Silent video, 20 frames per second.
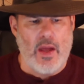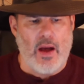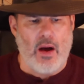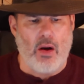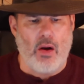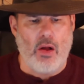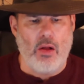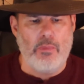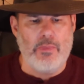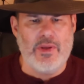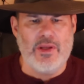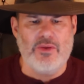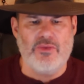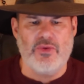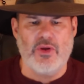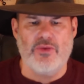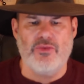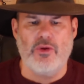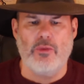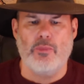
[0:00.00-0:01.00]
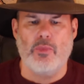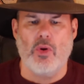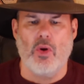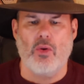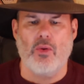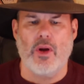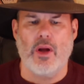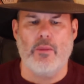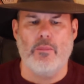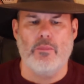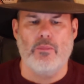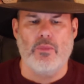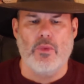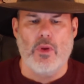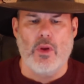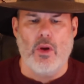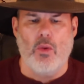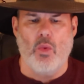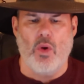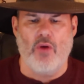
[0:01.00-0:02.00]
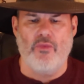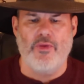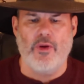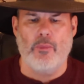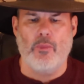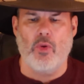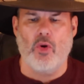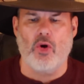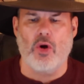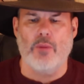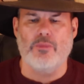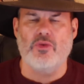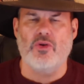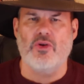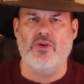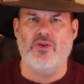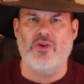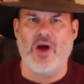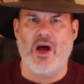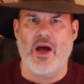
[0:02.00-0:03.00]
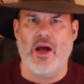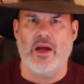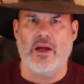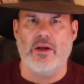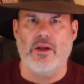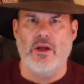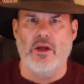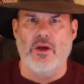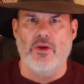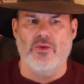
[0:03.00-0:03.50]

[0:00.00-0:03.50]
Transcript: All means-tested welfare programs are designed